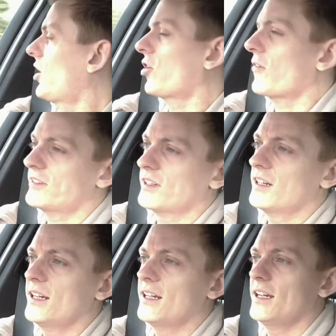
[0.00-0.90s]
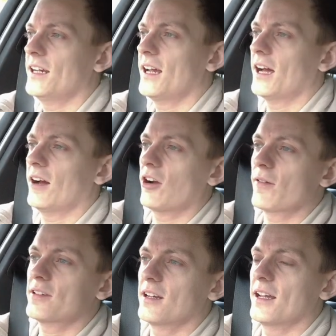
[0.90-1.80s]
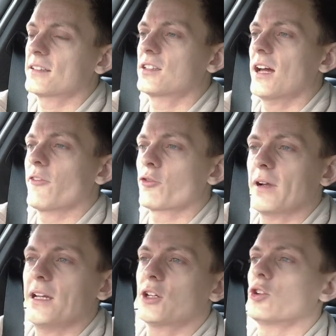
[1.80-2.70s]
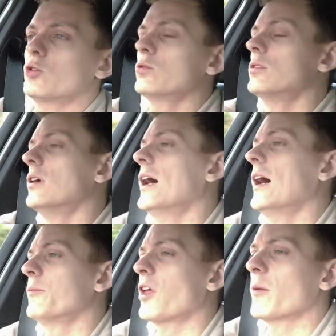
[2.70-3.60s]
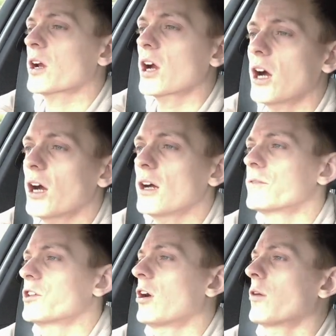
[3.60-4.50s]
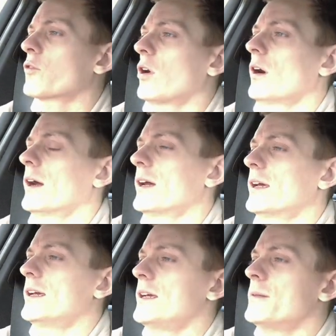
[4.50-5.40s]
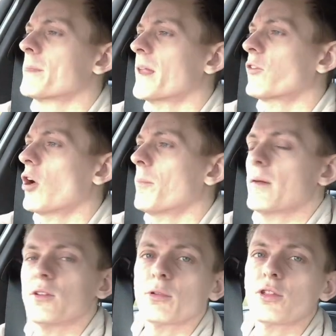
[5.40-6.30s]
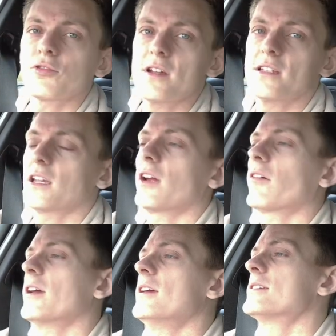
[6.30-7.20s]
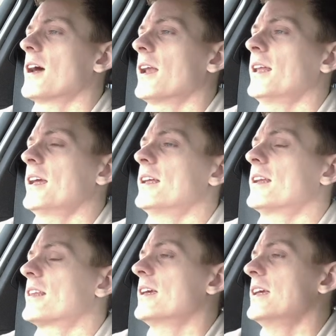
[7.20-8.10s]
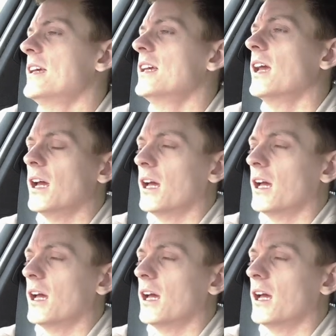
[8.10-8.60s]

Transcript: I recently had to have a recall done on my car. So I've got a BMW 3 Series and it needed the